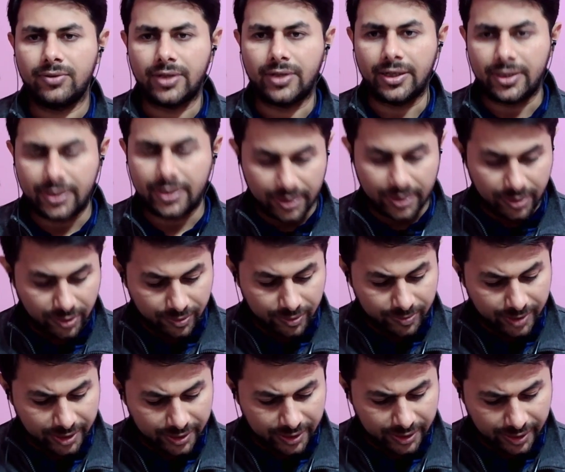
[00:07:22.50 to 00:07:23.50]
Okay, integral
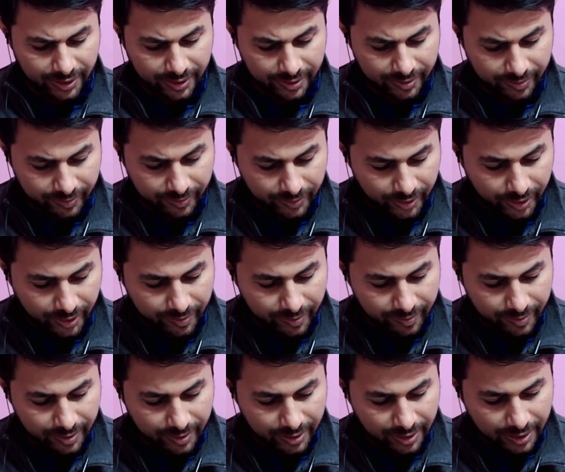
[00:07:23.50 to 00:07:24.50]
of this thing
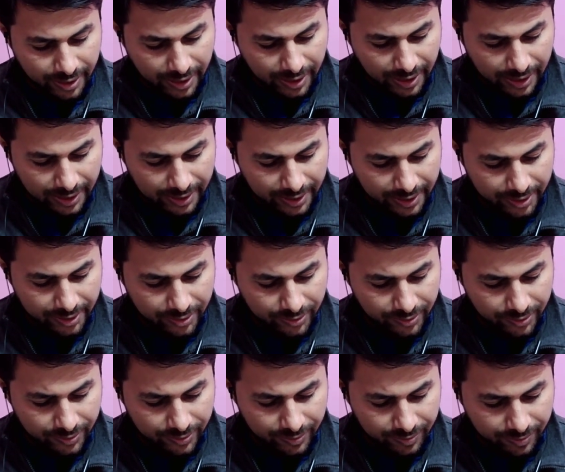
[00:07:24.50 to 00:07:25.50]
from Ra
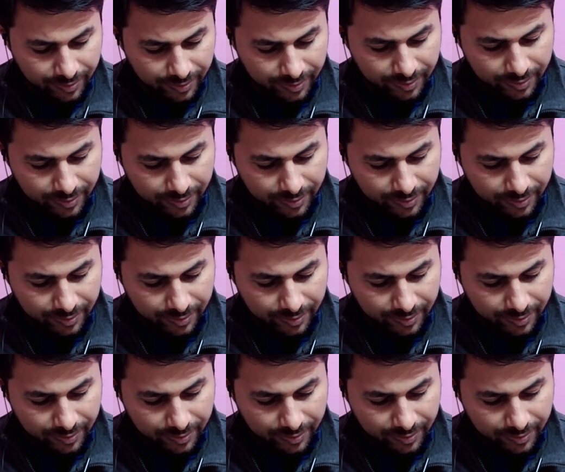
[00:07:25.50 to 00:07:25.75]
to